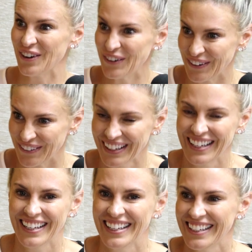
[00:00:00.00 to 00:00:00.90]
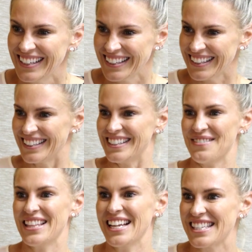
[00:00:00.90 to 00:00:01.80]
goal. That's well. That's I
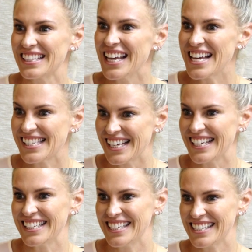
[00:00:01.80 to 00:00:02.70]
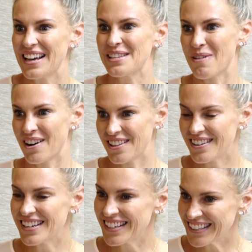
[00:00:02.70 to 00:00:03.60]
mean, that's the lesson. Healing, right? That's part of their
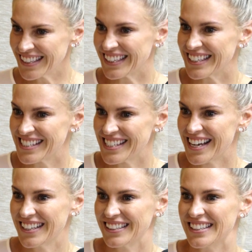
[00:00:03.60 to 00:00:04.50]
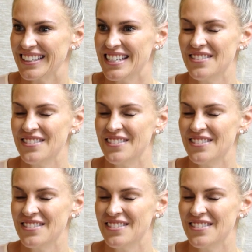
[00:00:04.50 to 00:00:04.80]
healing. Exactly.